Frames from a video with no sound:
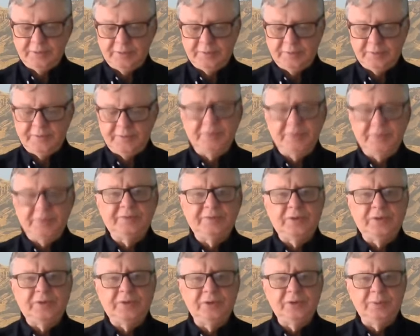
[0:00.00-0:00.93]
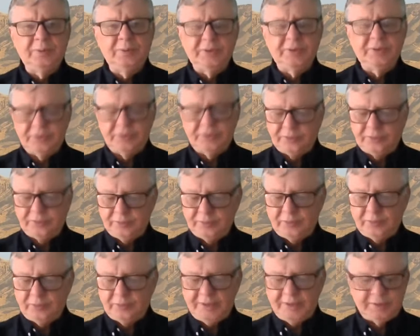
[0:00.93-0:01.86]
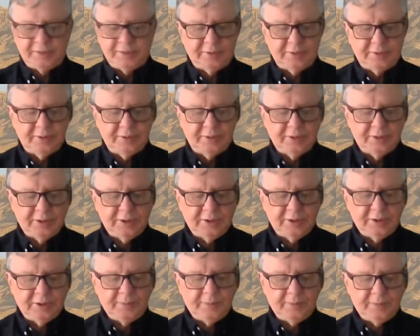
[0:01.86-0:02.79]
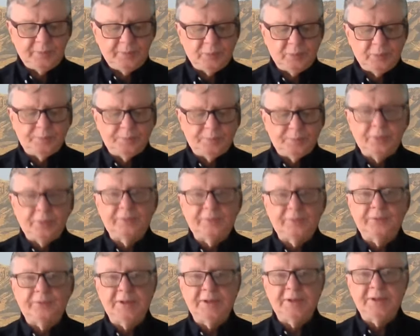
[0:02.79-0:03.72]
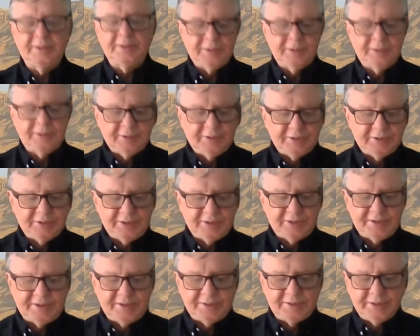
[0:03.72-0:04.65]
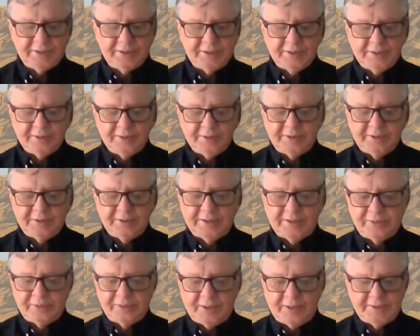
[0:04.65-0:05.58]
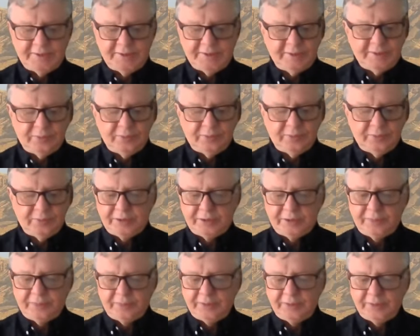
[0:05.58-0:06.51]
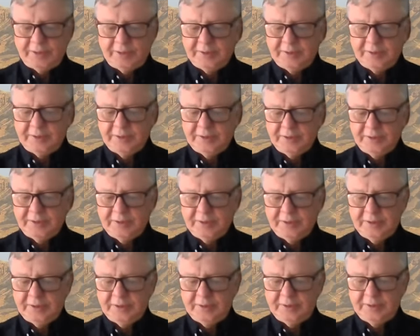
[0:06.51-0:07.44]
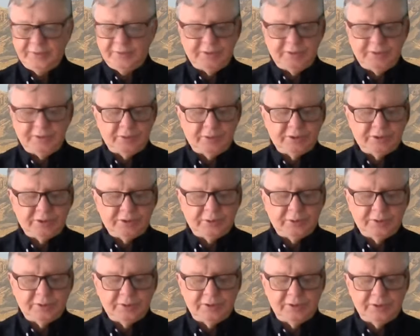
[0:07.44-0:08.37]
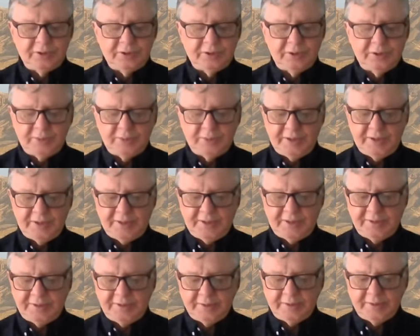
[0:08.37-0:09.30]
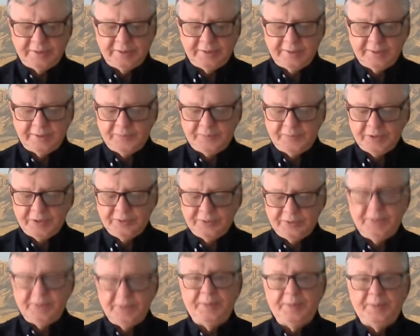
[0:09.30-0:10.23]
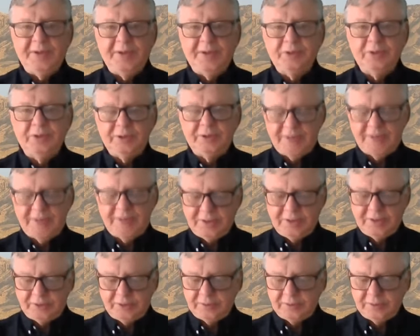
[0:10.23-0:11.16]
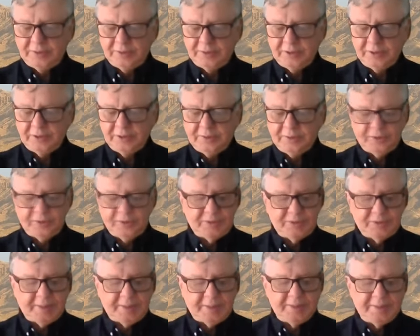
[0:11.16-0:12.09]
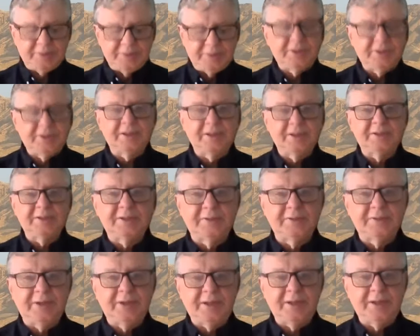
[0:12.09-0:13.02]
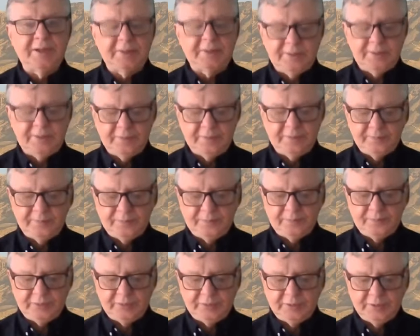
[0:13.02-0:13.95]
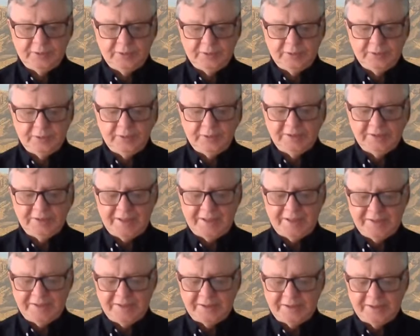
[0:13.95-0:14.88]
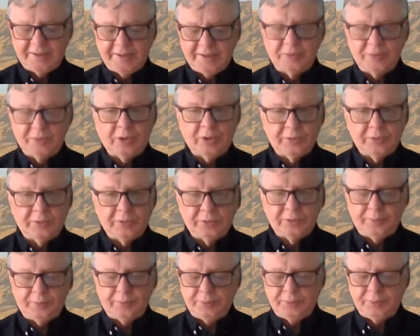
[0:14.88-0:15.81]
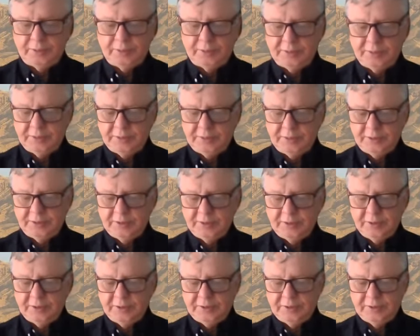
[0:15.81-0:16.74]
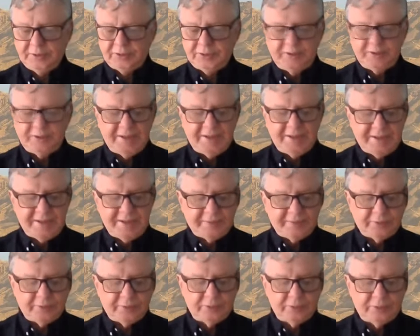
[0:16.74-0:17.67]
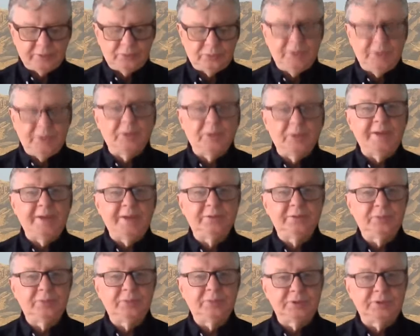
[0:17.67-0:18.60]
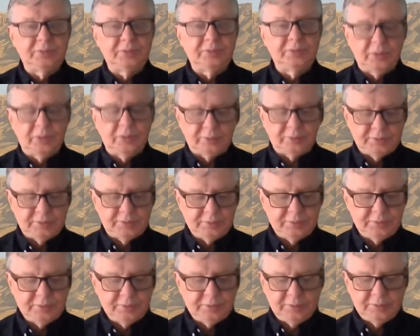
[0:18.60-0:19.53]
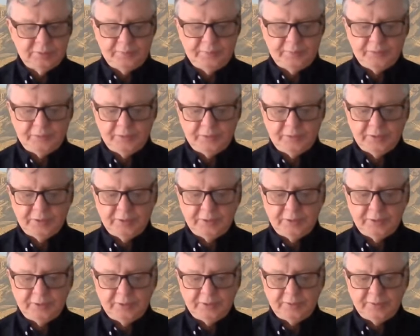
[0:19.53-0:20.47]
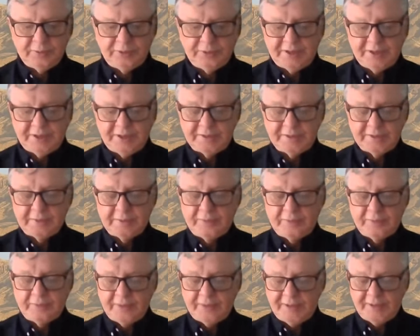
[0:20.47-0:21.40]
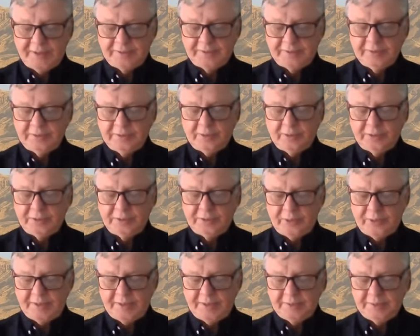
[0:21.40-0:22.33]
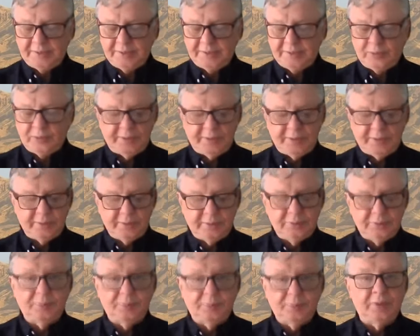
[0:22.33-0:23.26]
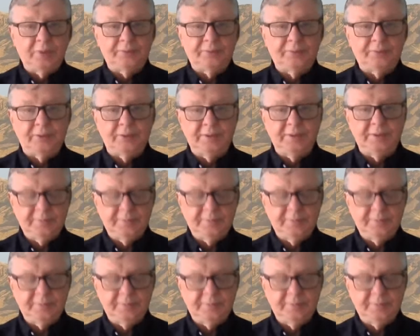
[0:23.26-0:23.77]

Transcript: He was a voluminous writer, but Porphyry says that his handwriting was slovenly and that he was so concerned with the idea that he paid no attention to spelling mistakes like. His eyesight was also poor, so that he never reread what he wrote. The task of revising all his writings went to Porphyry.